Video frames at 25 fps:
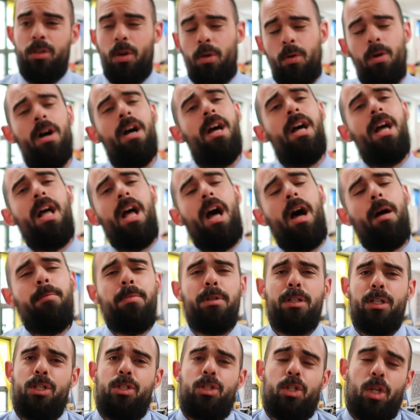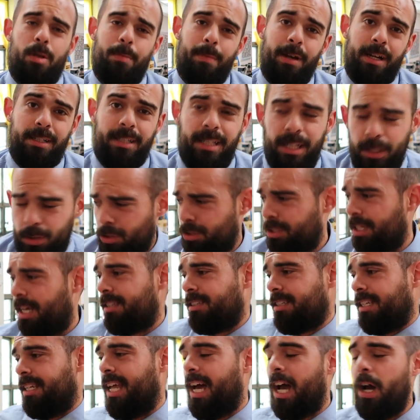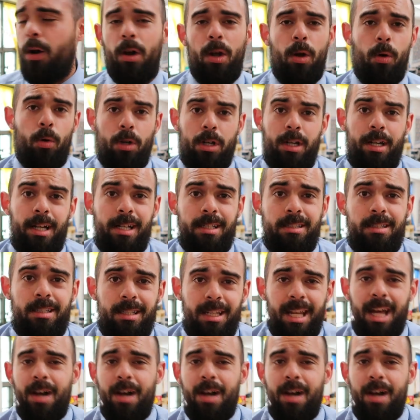So I'm gonna show you my teacher desk and how I organize it